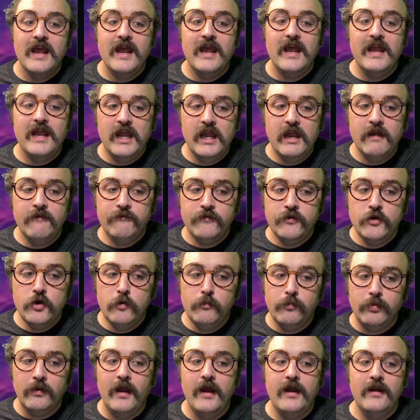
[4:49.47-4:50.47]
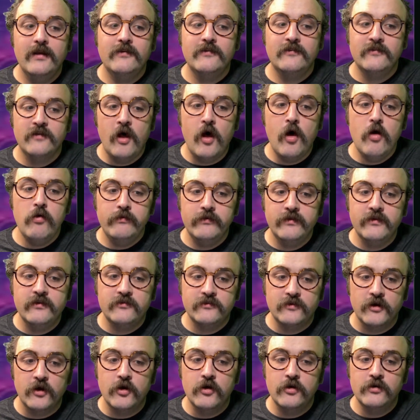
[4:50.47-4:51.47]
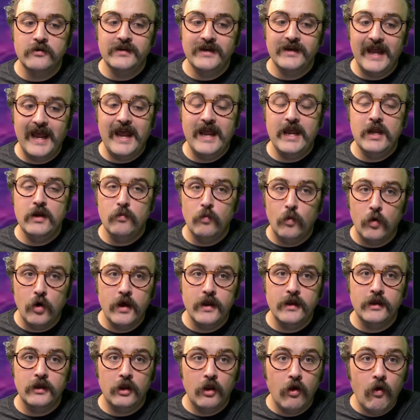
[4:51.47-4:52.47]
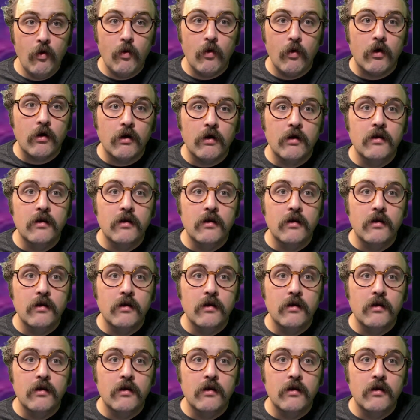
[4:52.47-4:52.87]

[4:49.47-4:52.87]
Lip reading: If you played a song this turn, gain 1 lore.